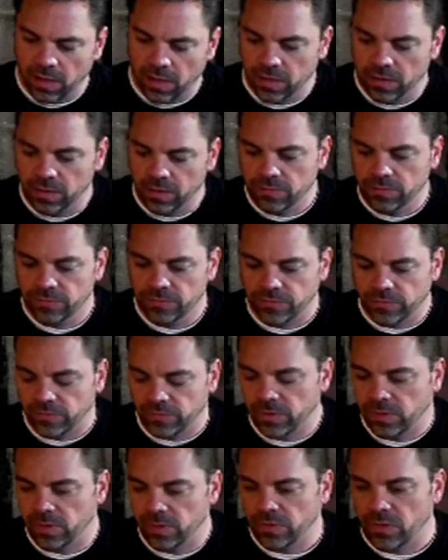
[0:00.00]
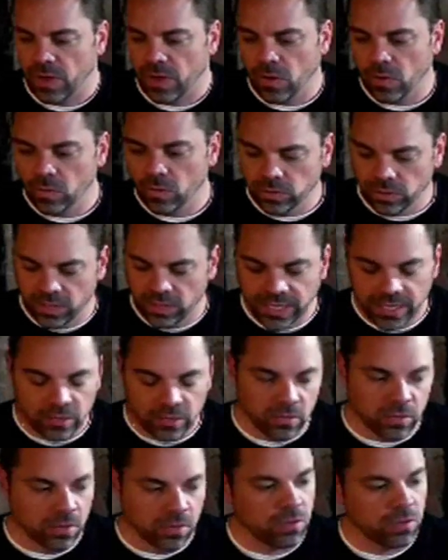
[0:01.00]
of the whole
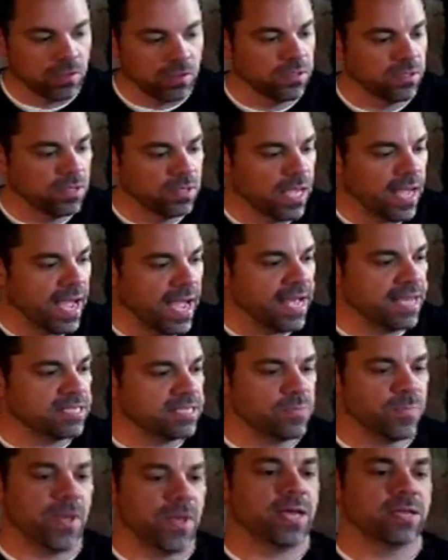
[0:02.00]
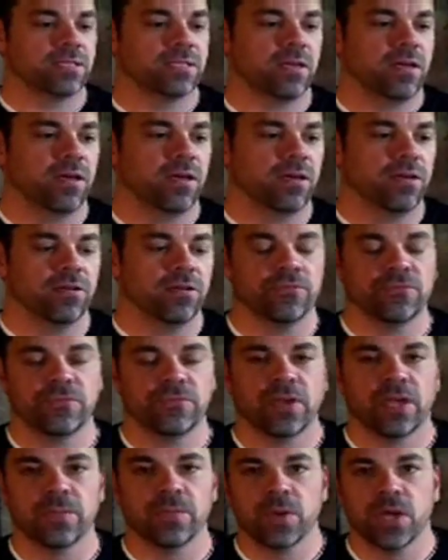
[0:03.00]
literal aspect
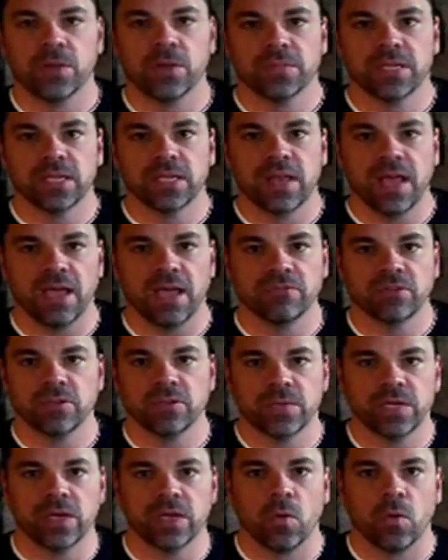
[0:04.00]
of a pumpkin having to